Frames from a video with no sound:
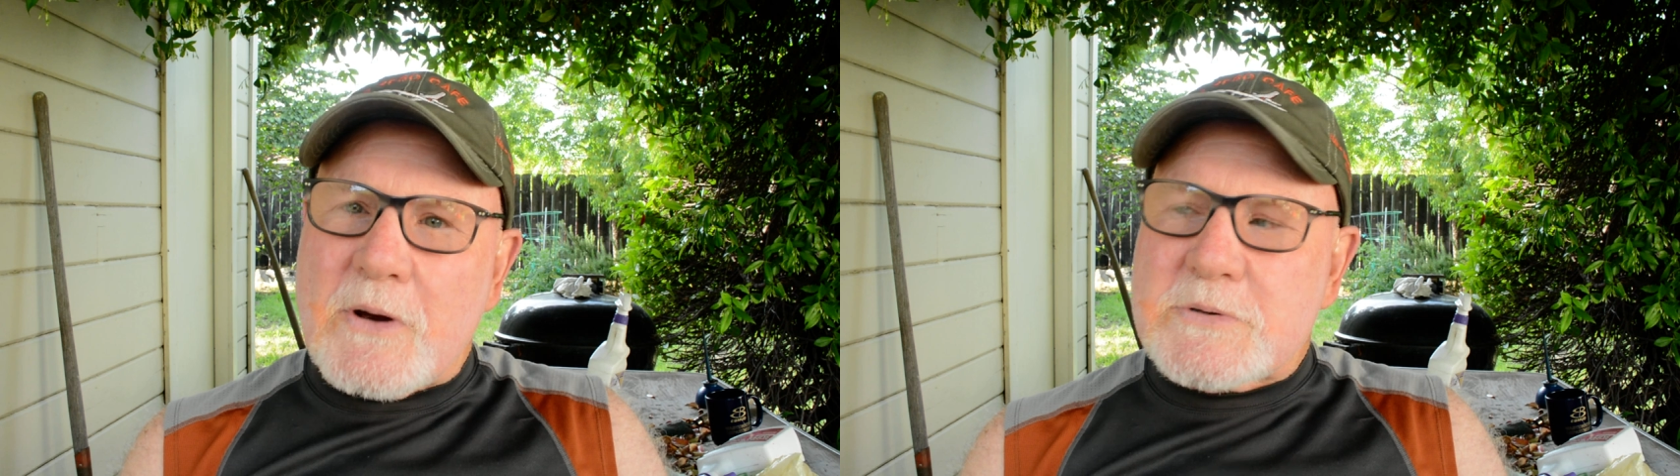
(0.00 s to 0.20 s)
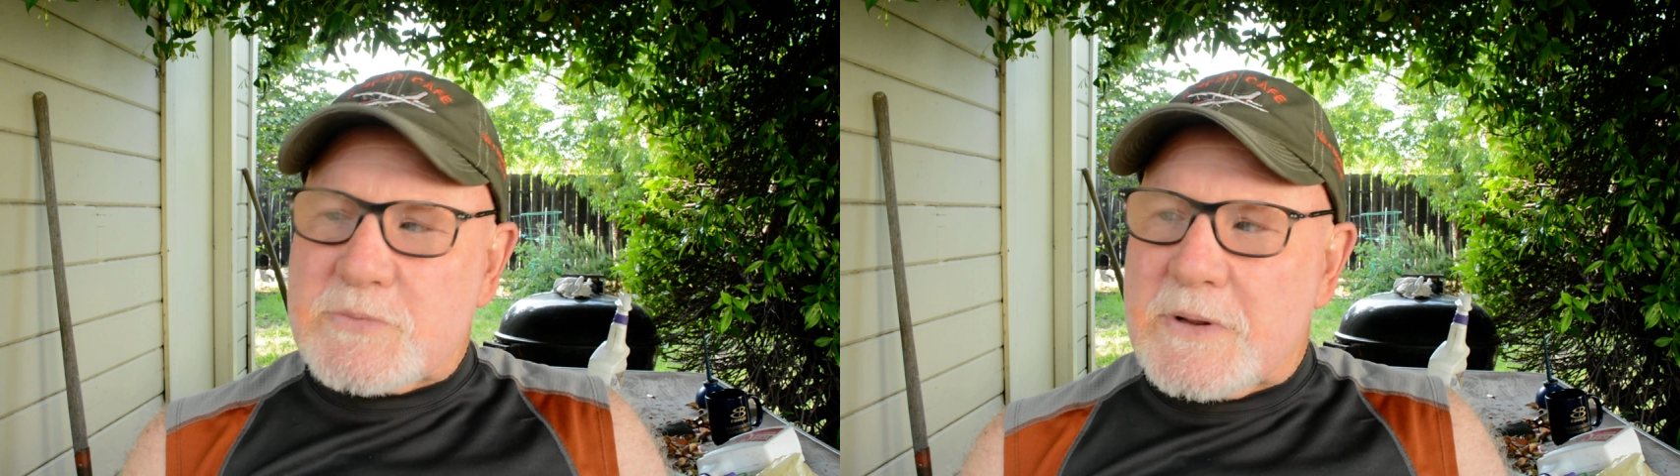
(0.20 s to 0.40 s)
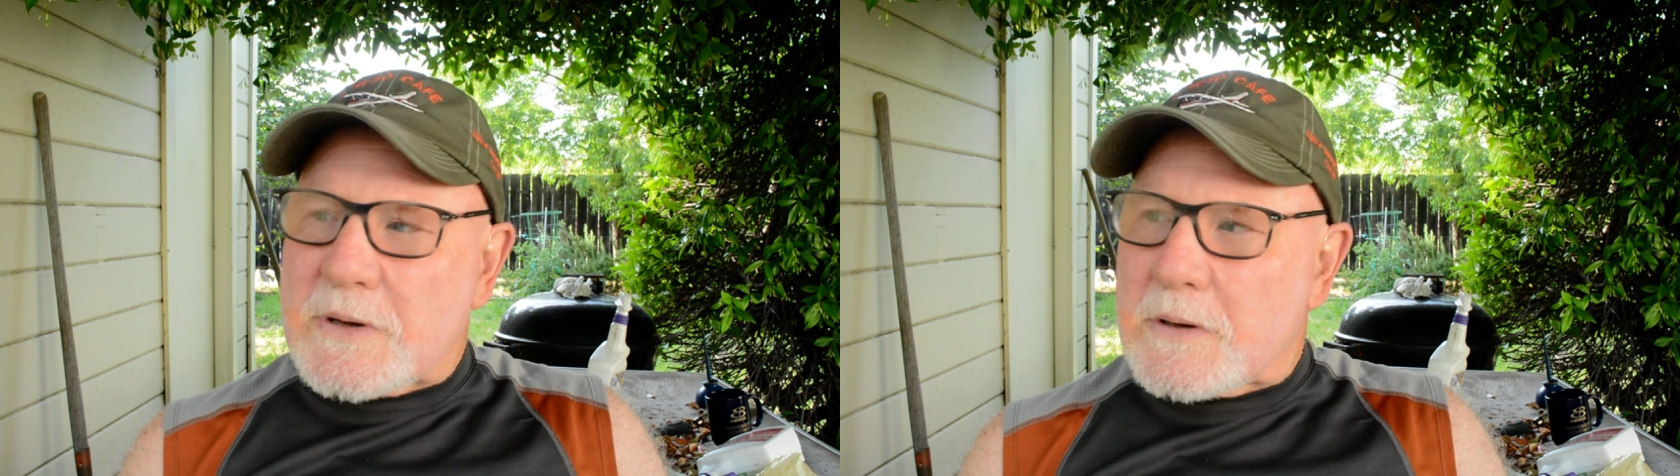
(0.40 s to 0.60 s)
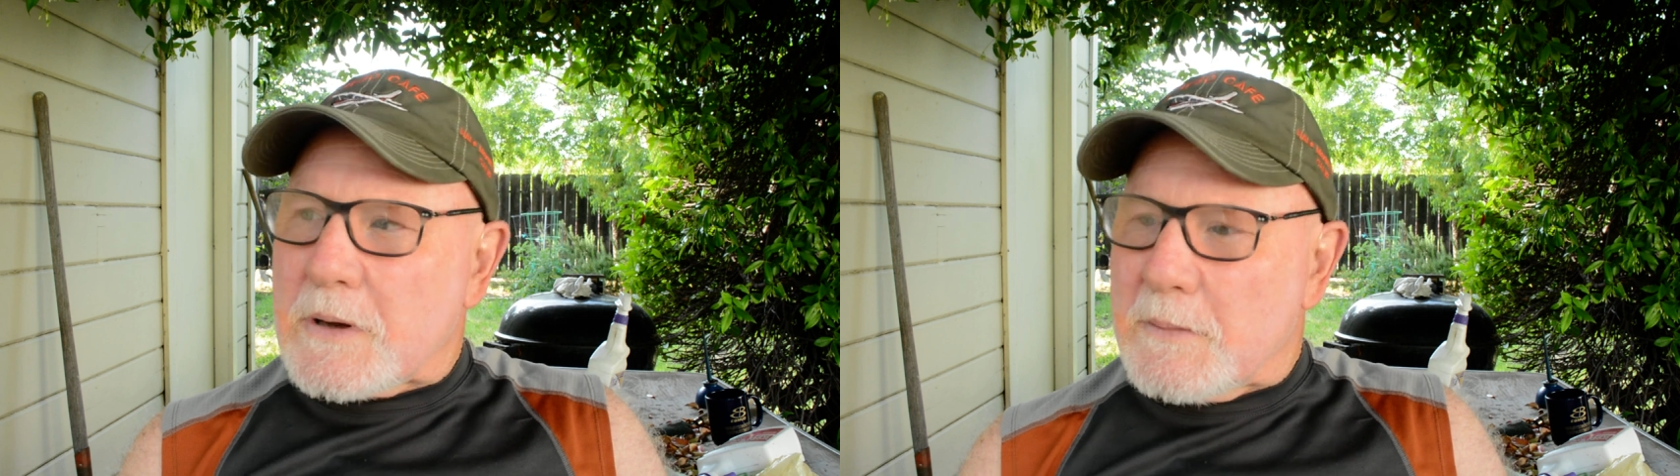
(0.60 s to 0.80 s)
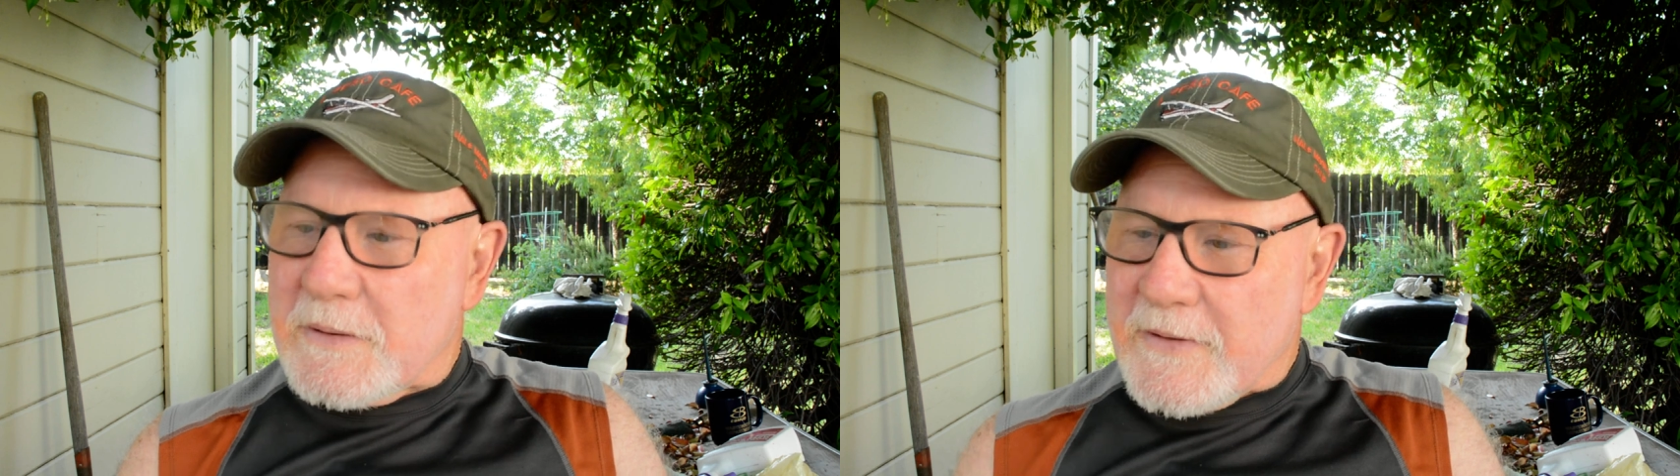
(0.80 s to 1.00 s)
I was with a
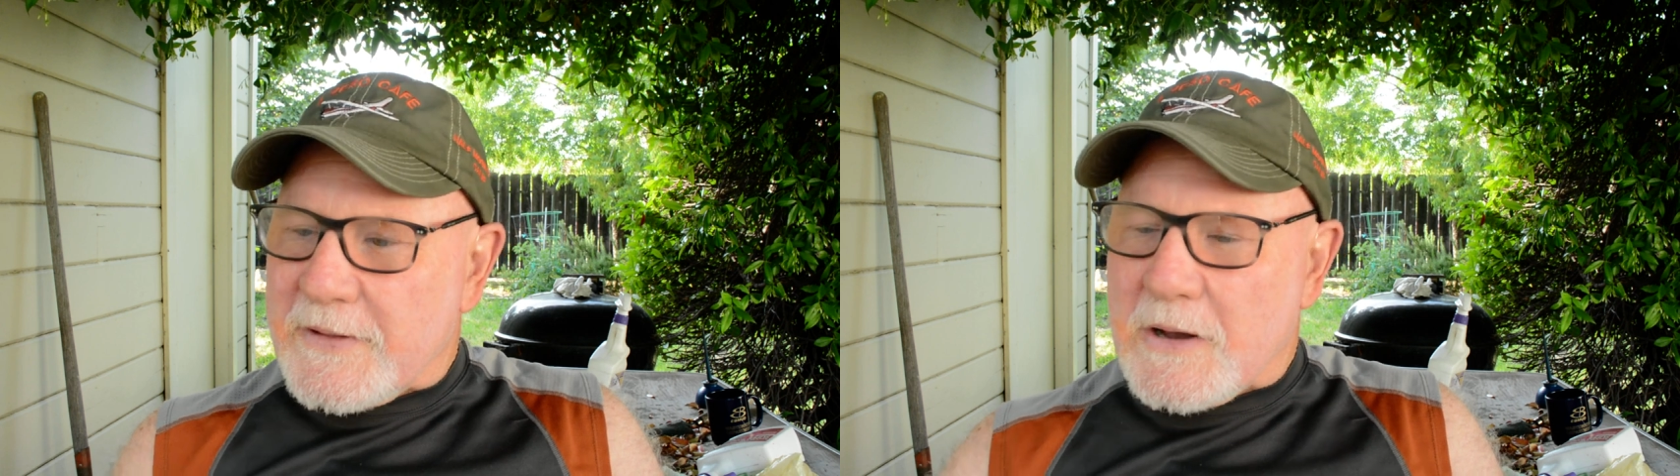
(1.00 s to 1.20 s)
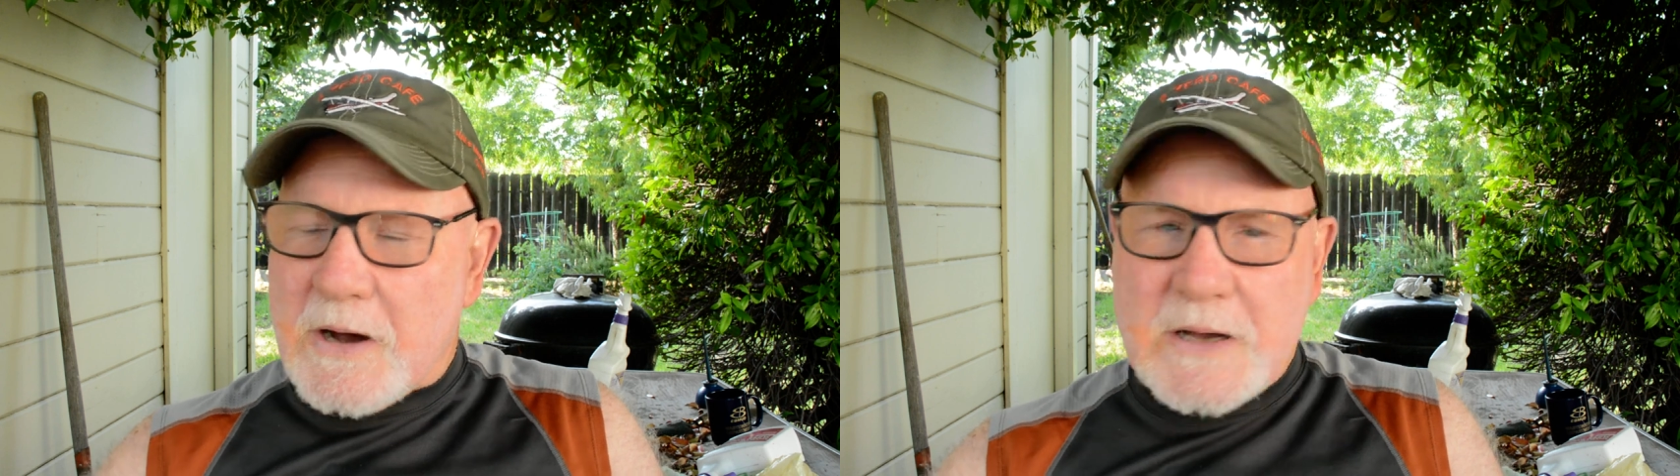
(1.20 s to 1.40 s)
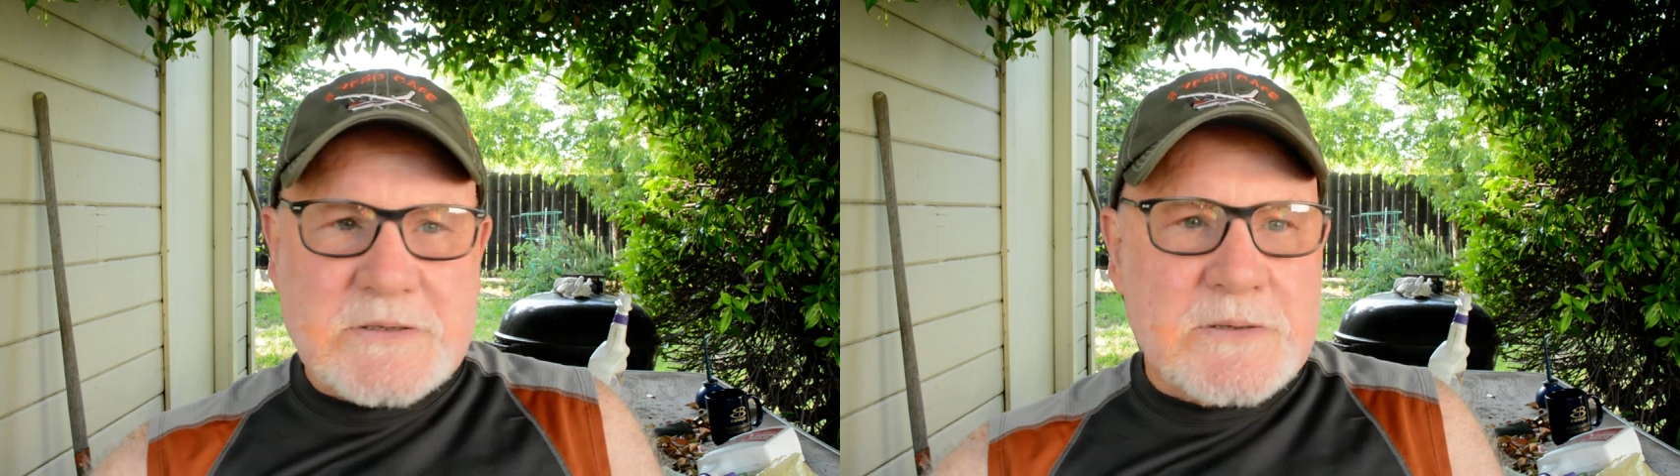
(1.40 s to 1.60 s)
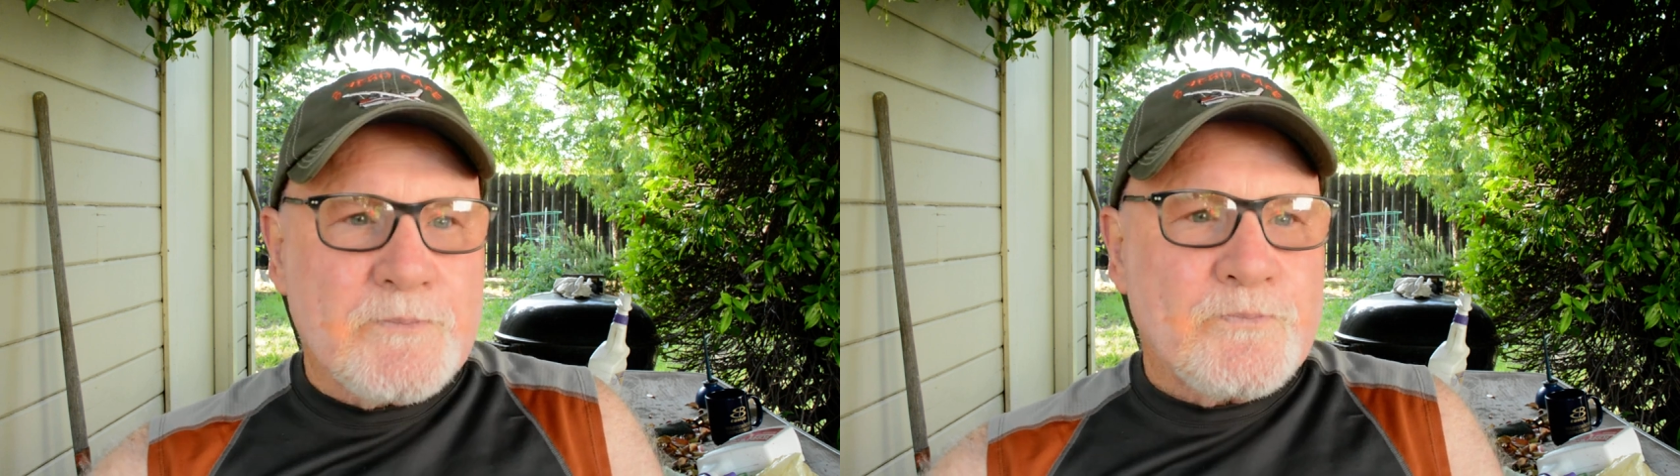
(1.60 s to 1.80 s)
couple of other guys.